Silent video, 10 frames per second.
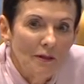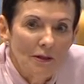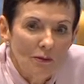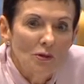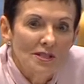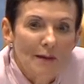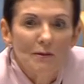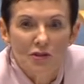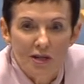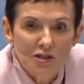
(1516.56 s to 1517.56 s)
Wants
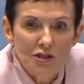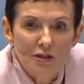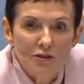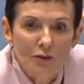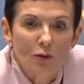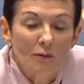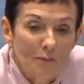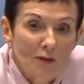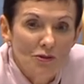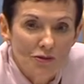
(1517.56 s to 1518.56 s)
arbitration or
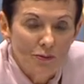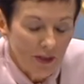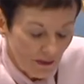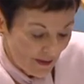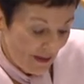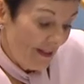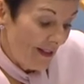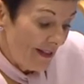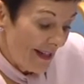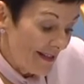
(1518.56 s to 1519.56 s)
compulsory, well,
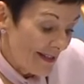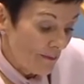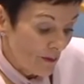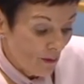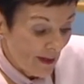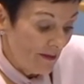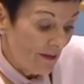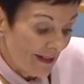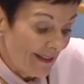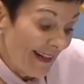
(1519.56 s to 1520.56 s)
it ends up not,
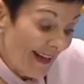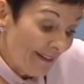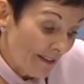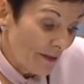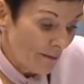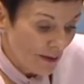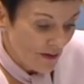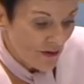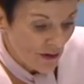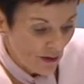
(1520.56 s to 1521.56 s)
it can't have
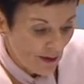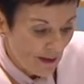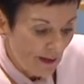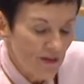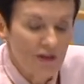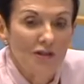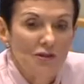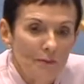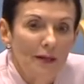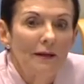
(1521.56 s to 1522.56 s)
compulsory
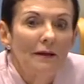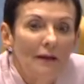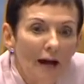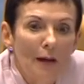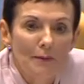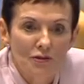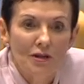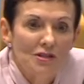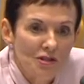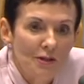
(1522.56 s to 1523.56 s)
arbitration, but
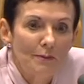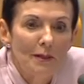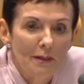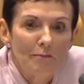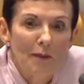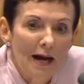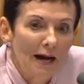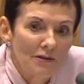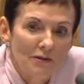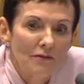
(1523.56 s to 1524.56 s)
arbitration to be
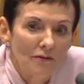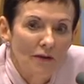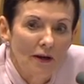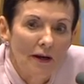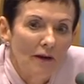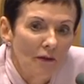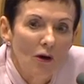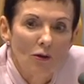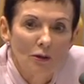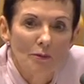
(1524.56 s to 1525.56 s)
part of the
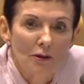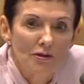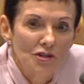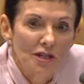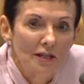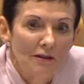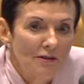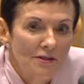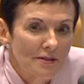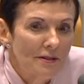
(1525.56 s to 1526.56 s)
whole approach here,
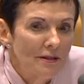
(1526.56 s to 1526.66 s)
because